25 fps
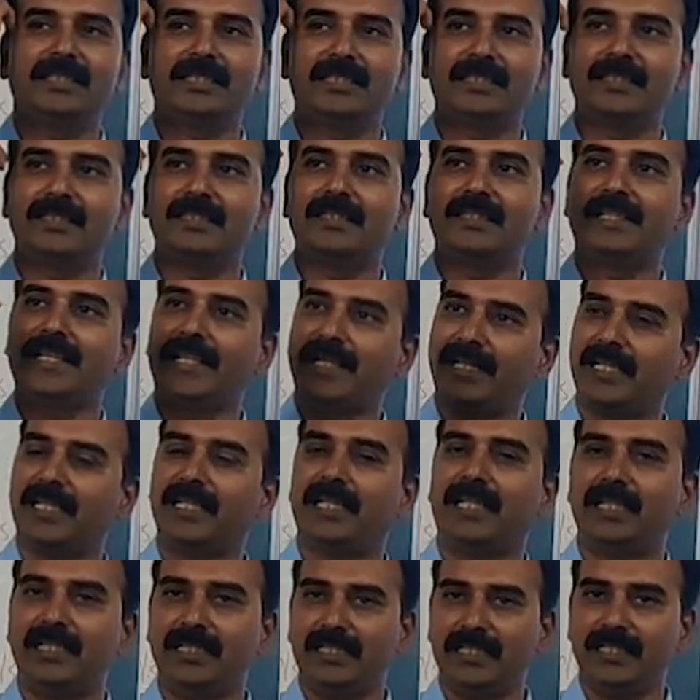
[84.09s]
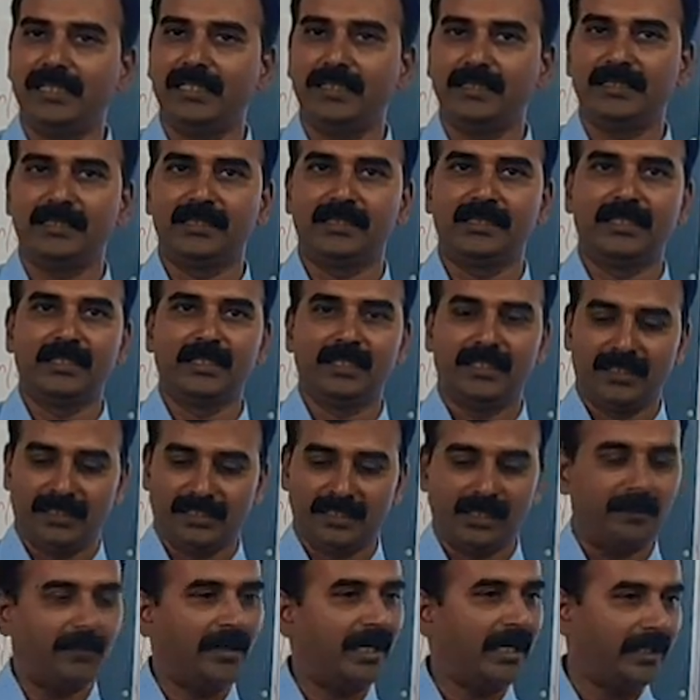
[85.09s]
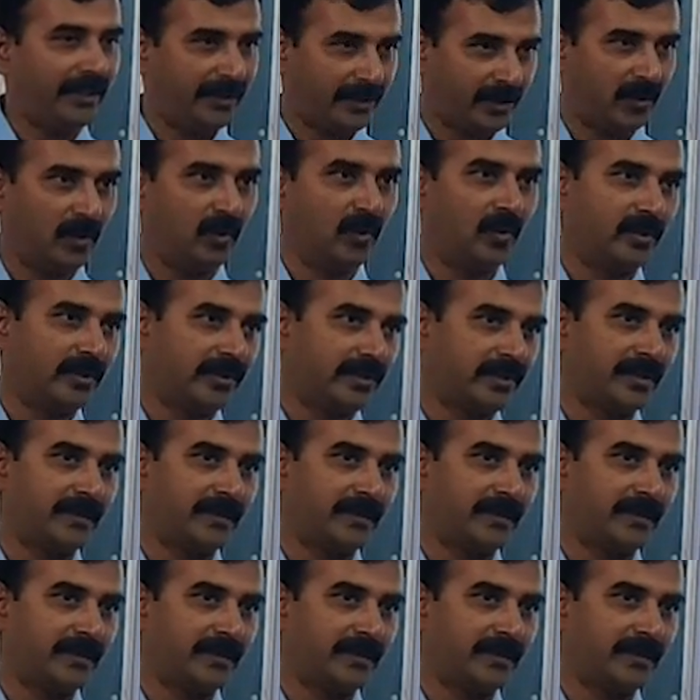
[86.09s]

Technically is the molecules